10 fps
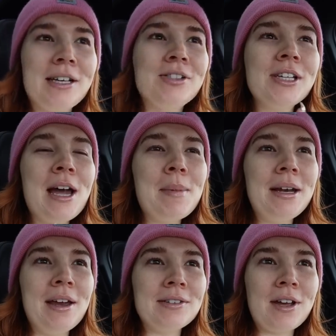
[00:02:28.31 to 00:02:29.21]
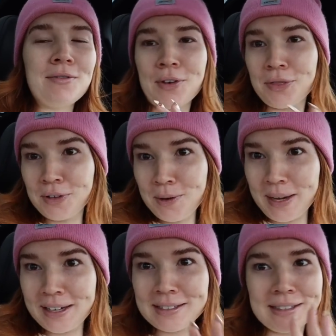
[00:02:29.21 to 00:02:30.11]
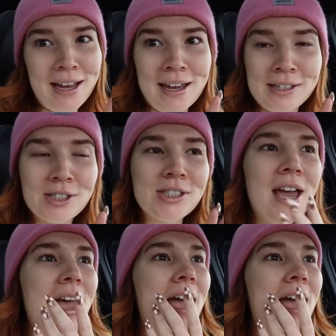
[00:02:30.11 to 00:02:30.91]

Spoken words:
I usually have my nails on for 3 weeks-ish.